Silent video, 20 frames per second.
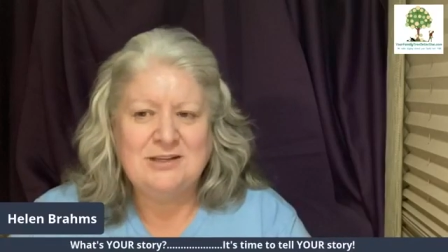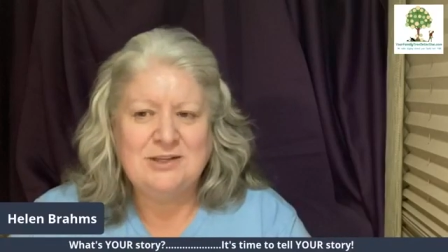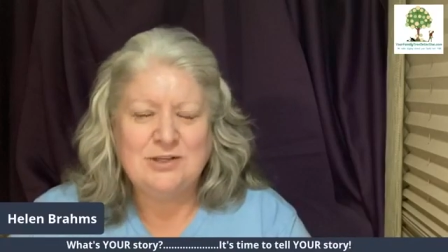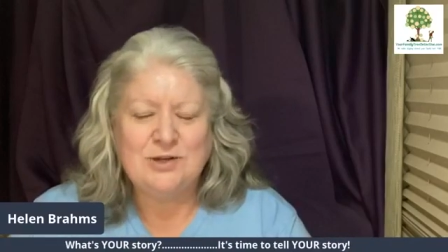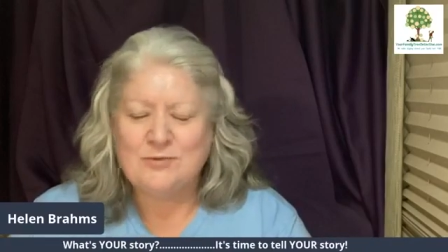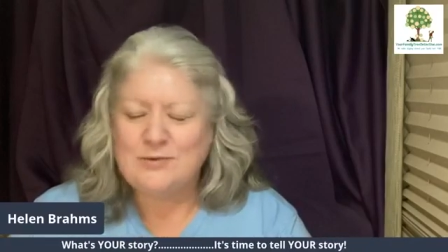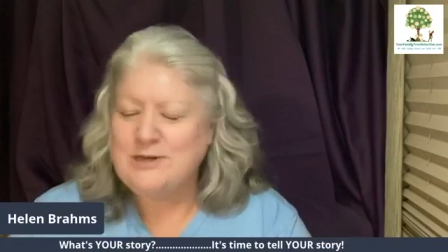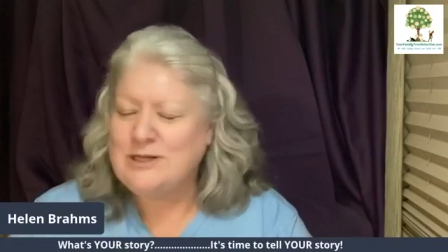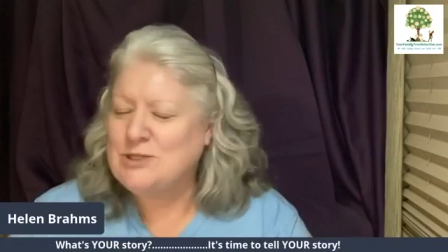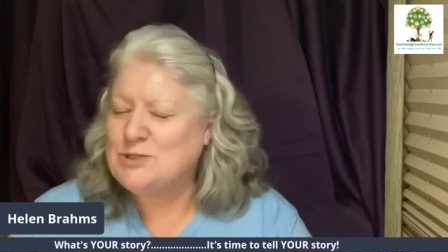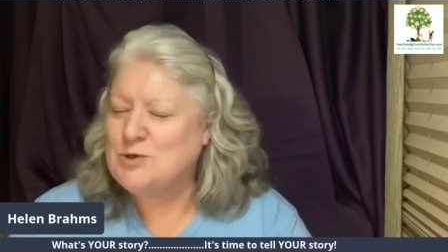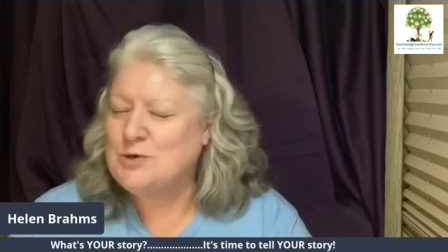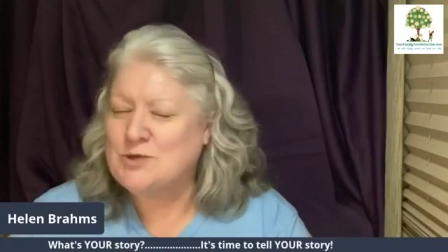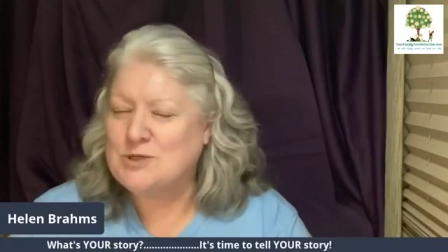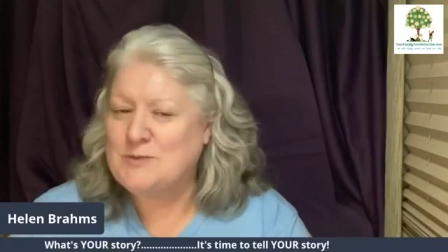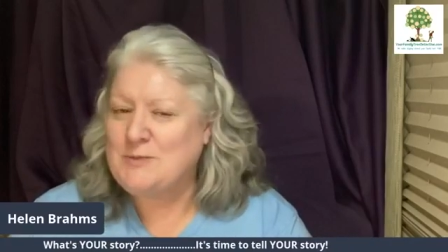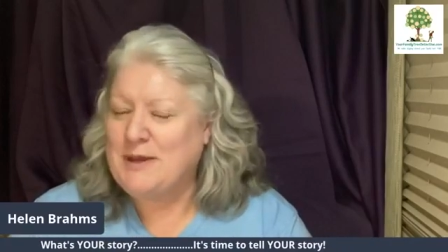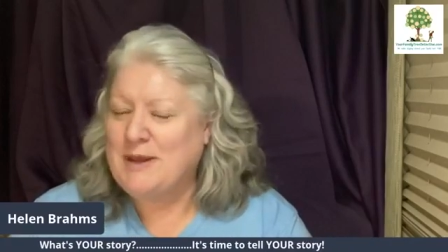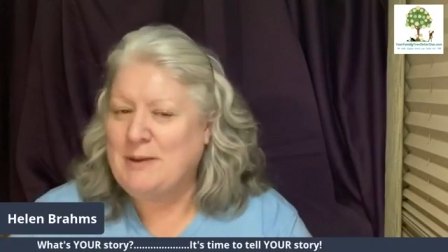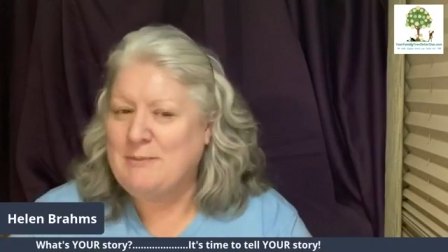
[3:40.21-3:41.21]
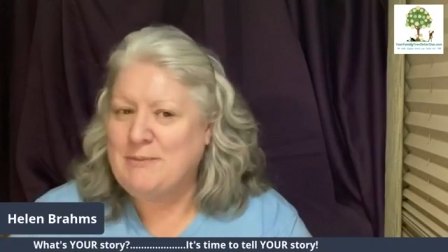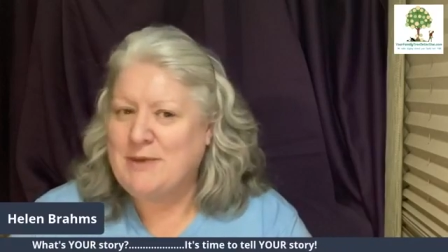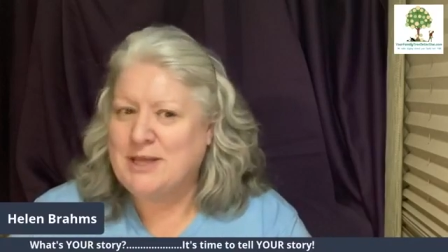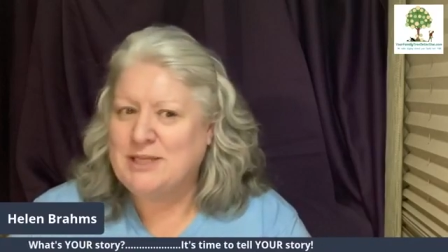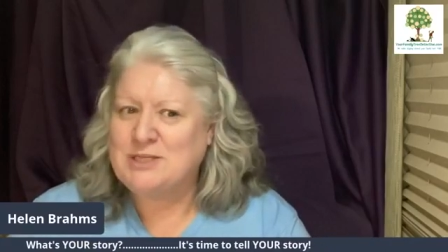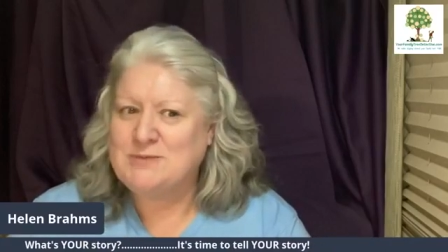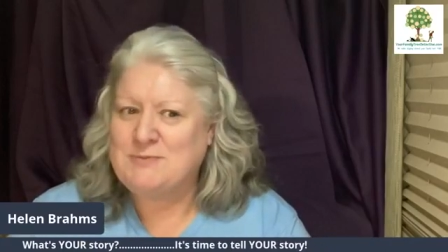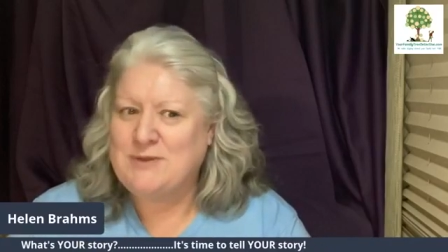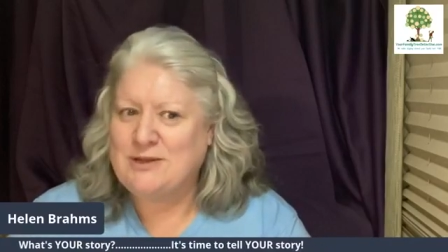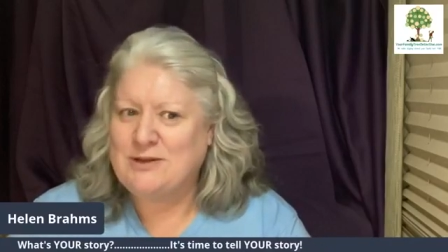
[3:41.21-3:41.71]
not really talked about it
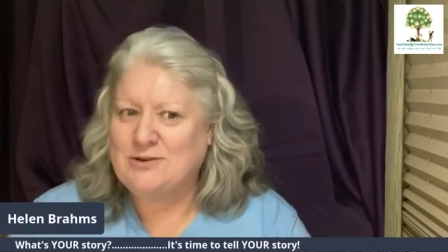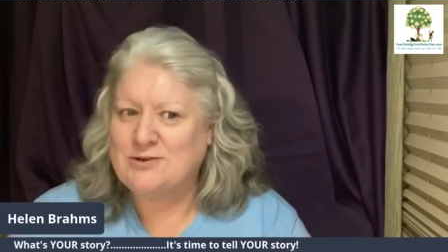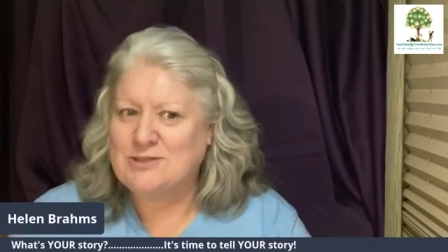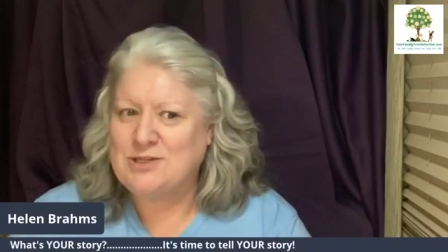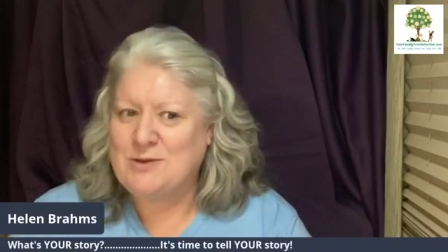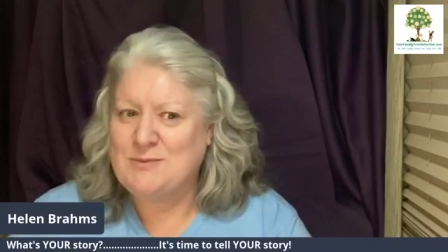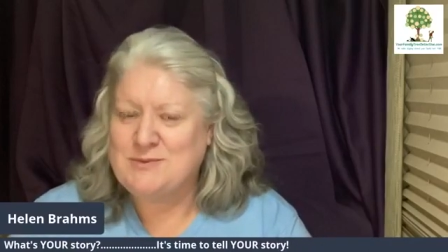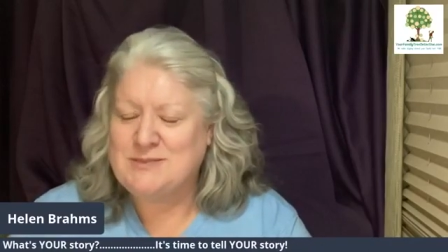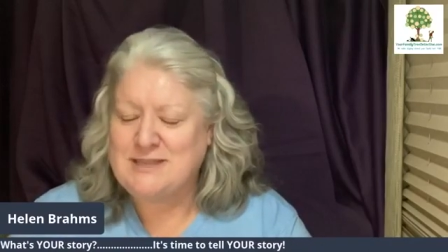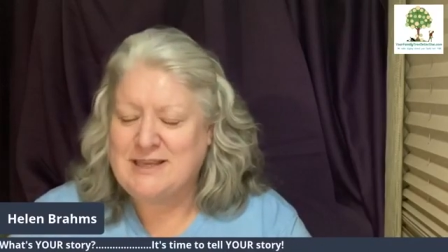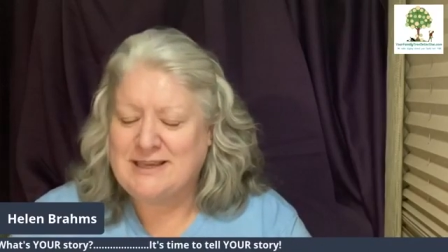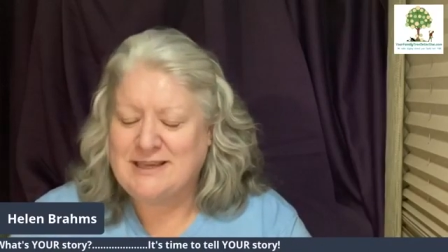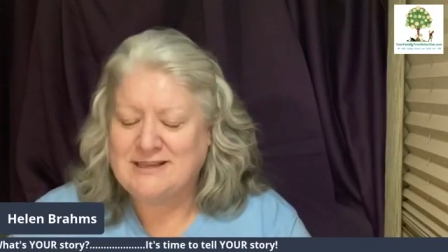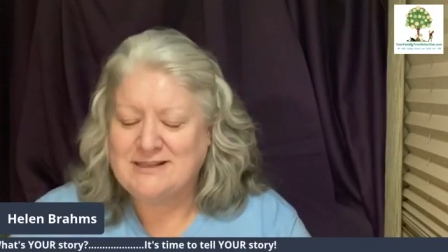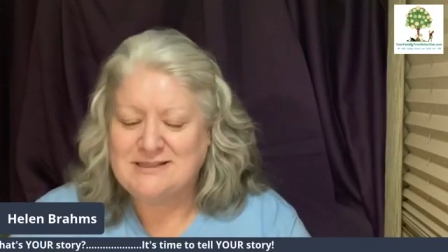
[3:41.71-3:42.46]
much, being October 2nd.